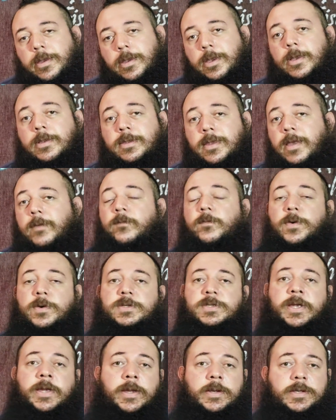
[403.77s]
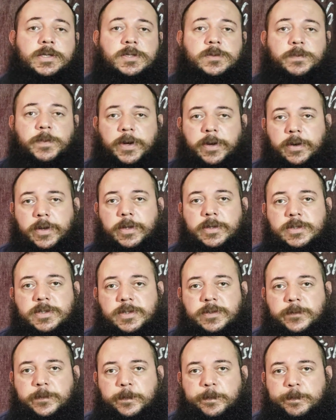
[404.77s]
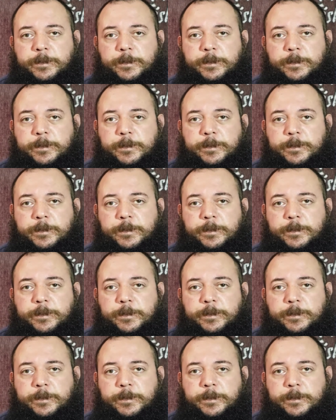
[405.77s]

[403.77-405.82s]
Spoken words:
Get that first-hand experience.